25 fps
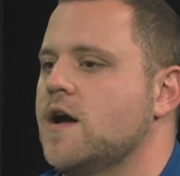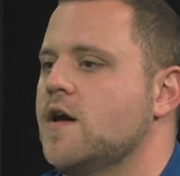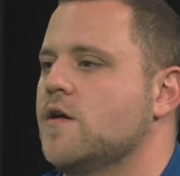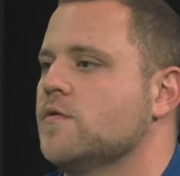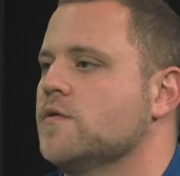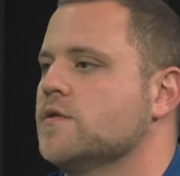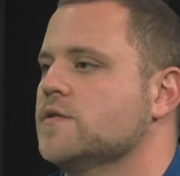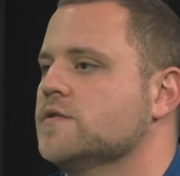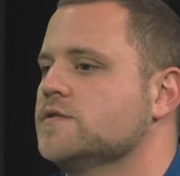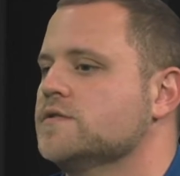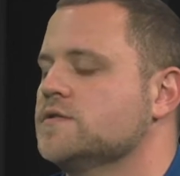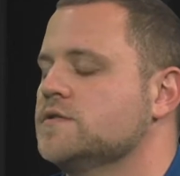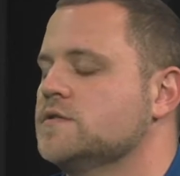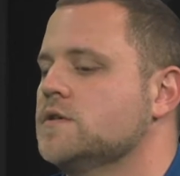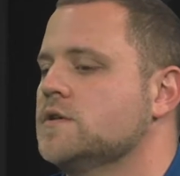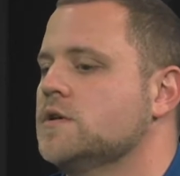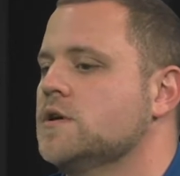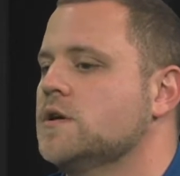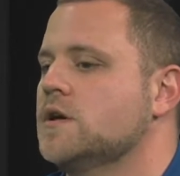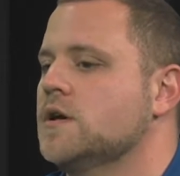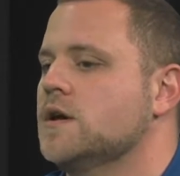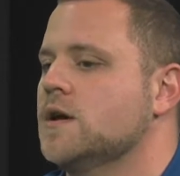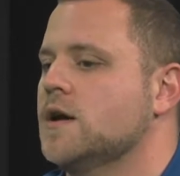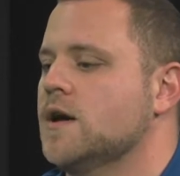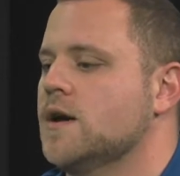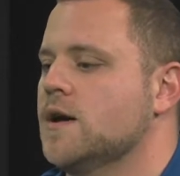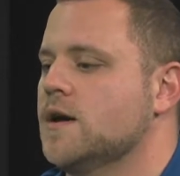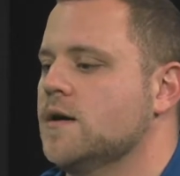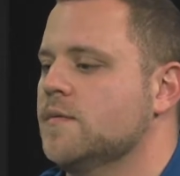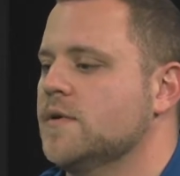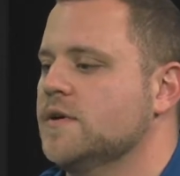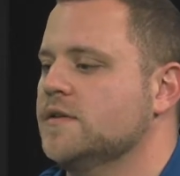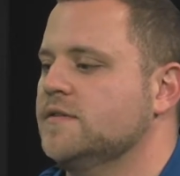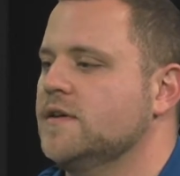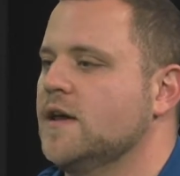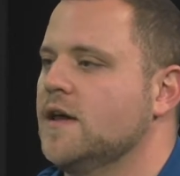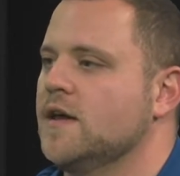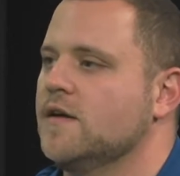hours
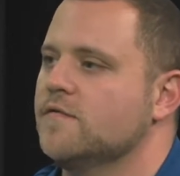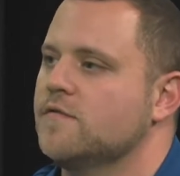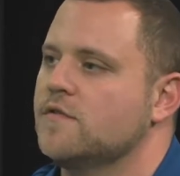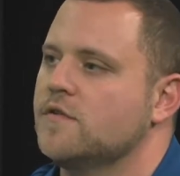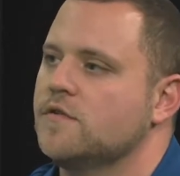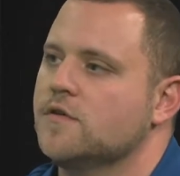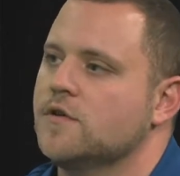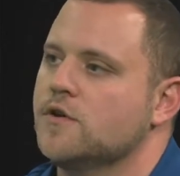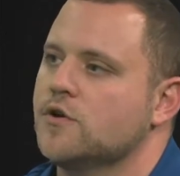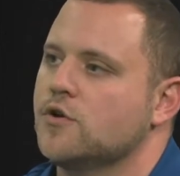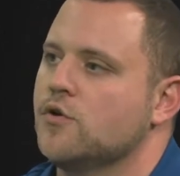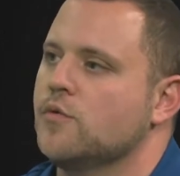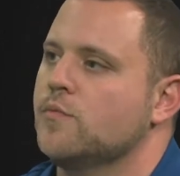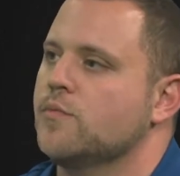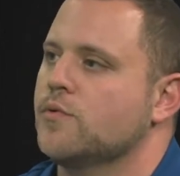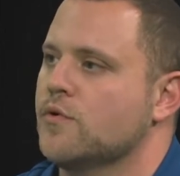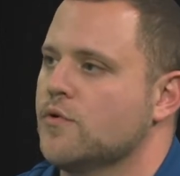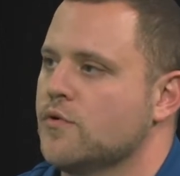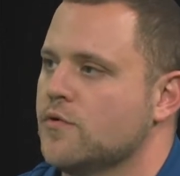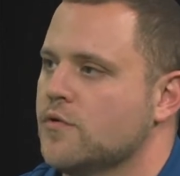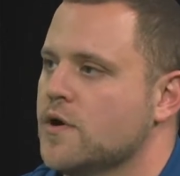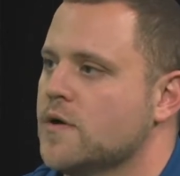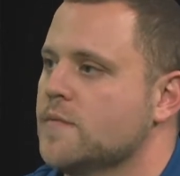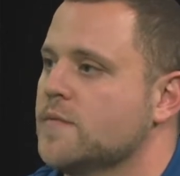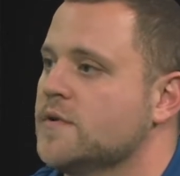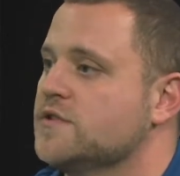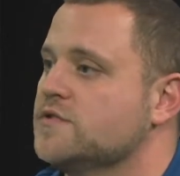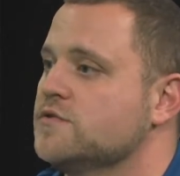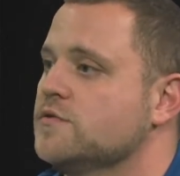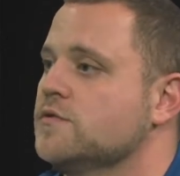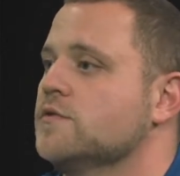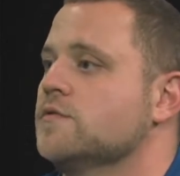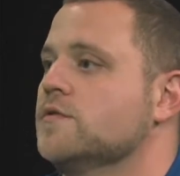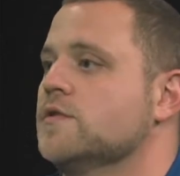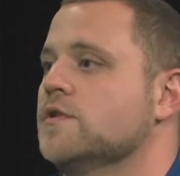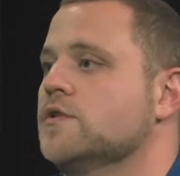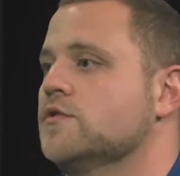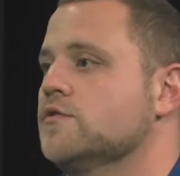a day of clinical programming. So
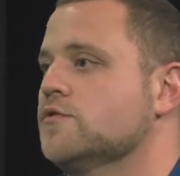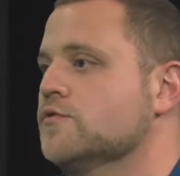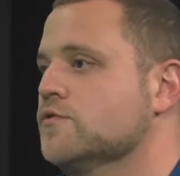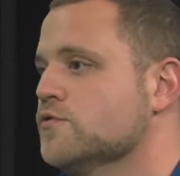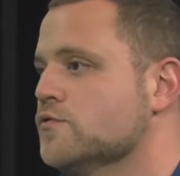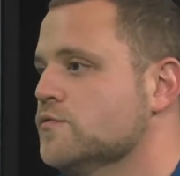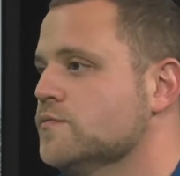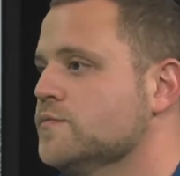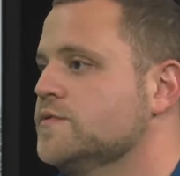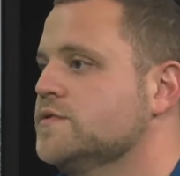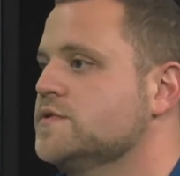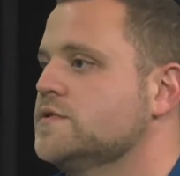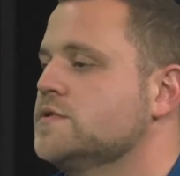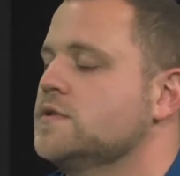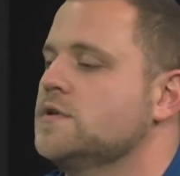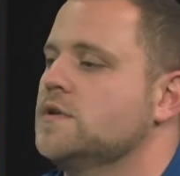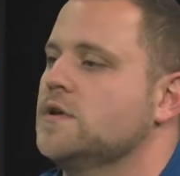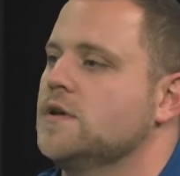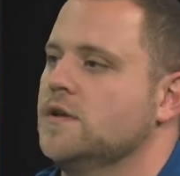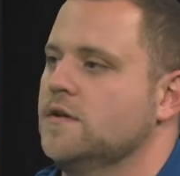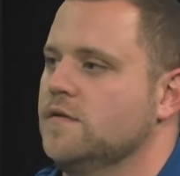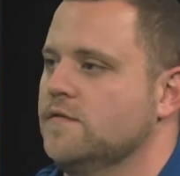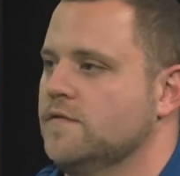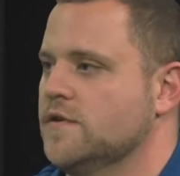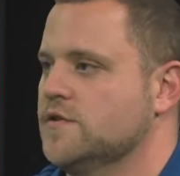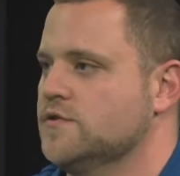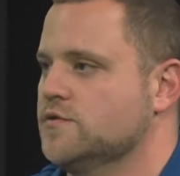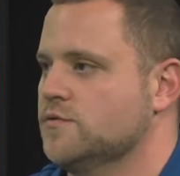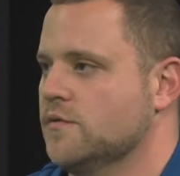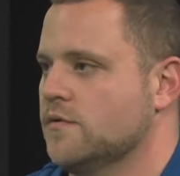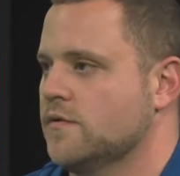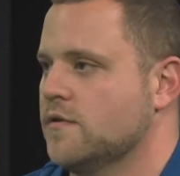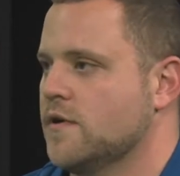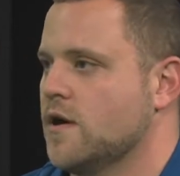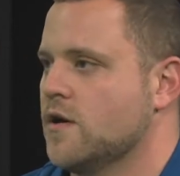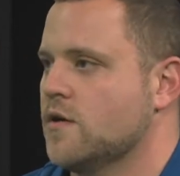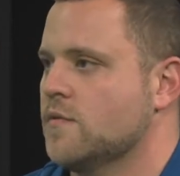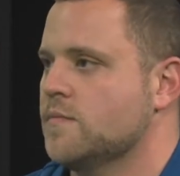they're in groups,
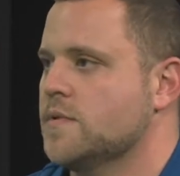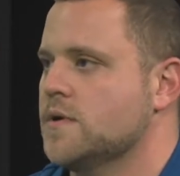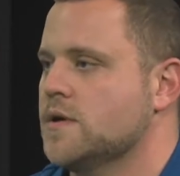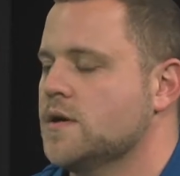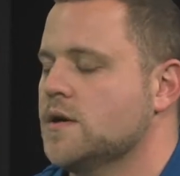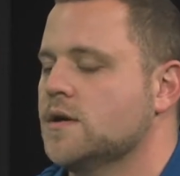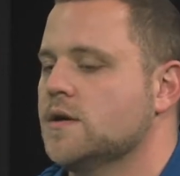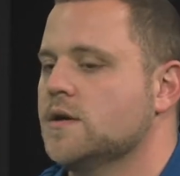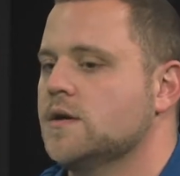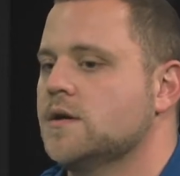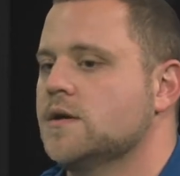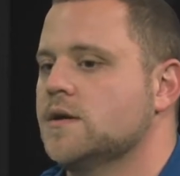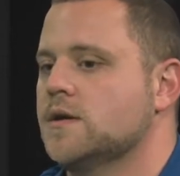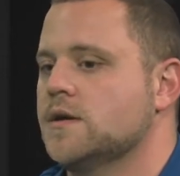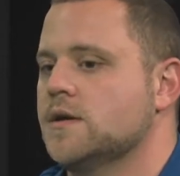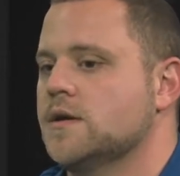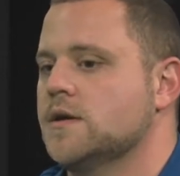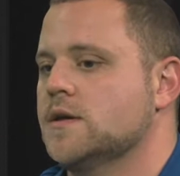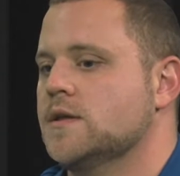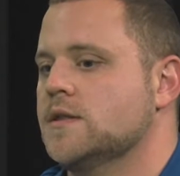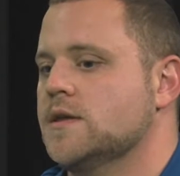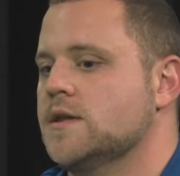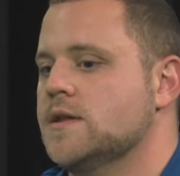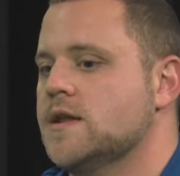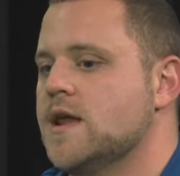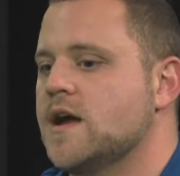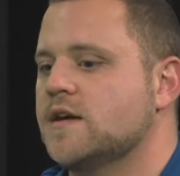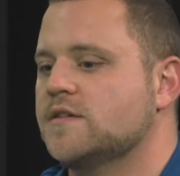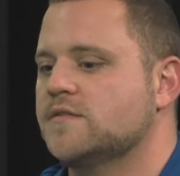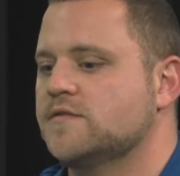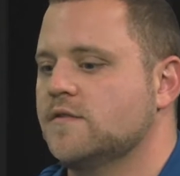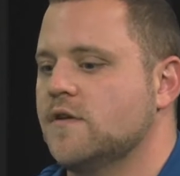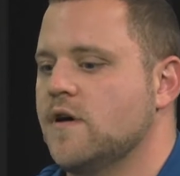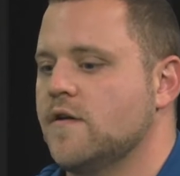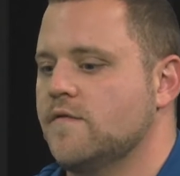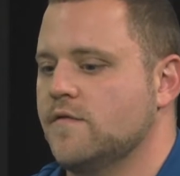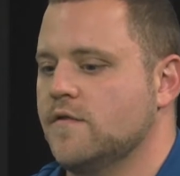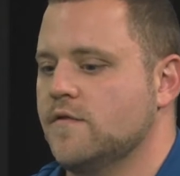individual therapy. The
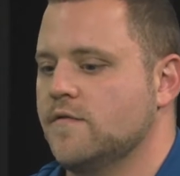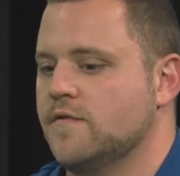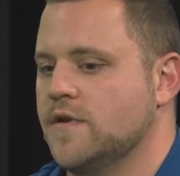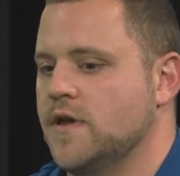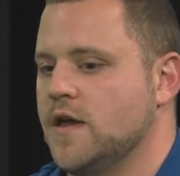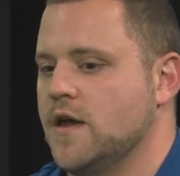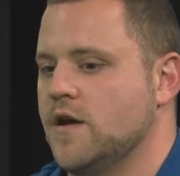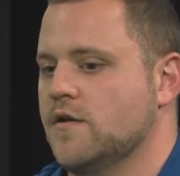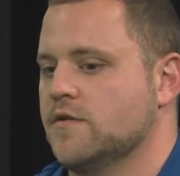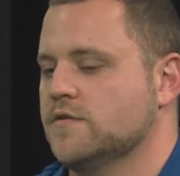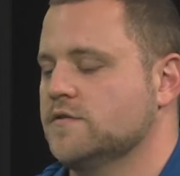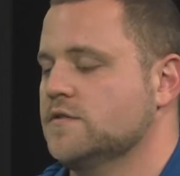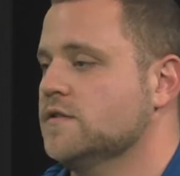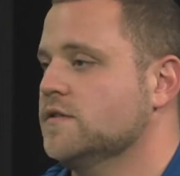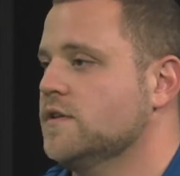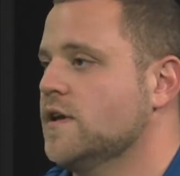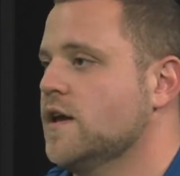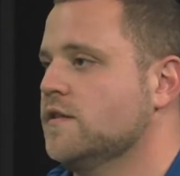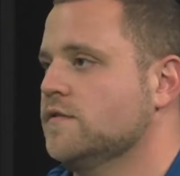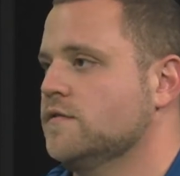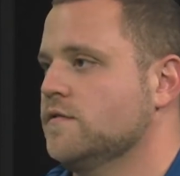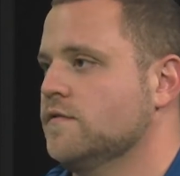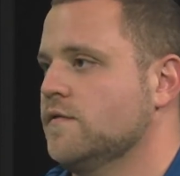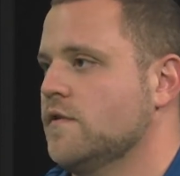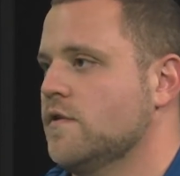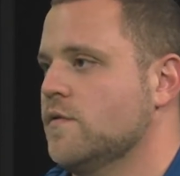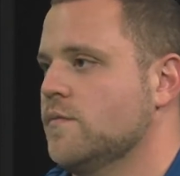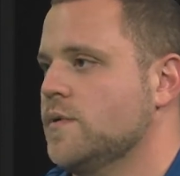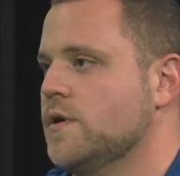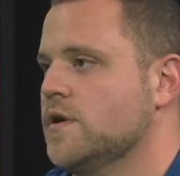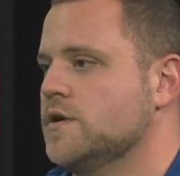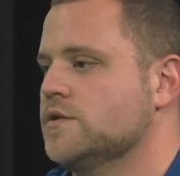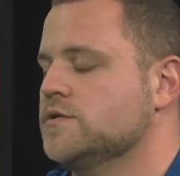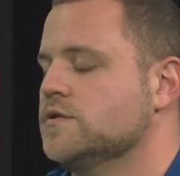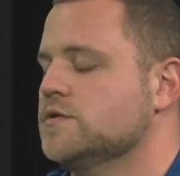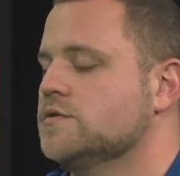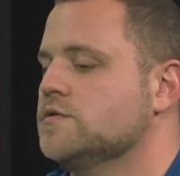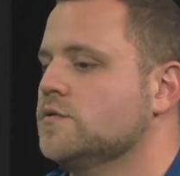next level of care is intensive
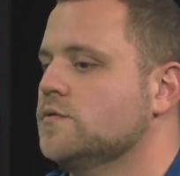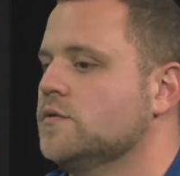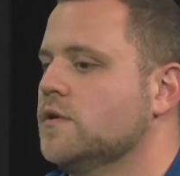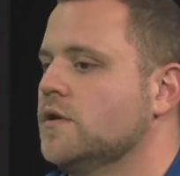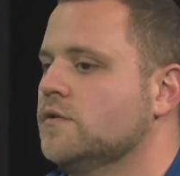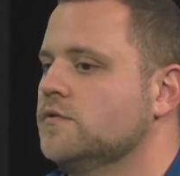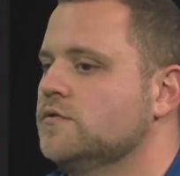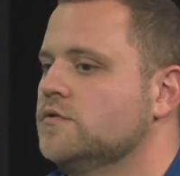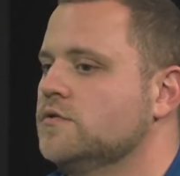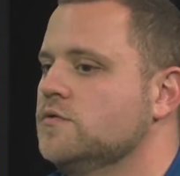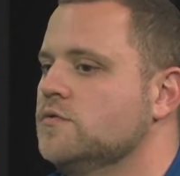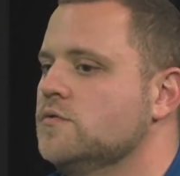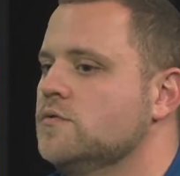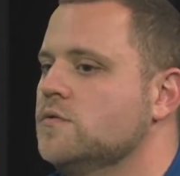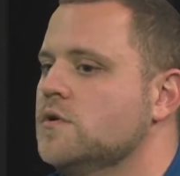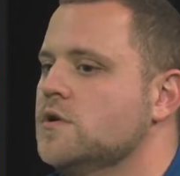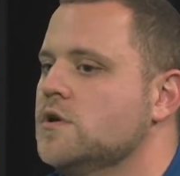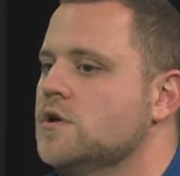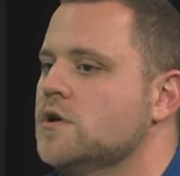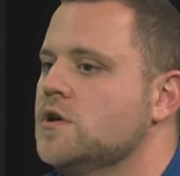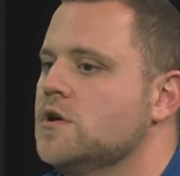outpatient. So they'll do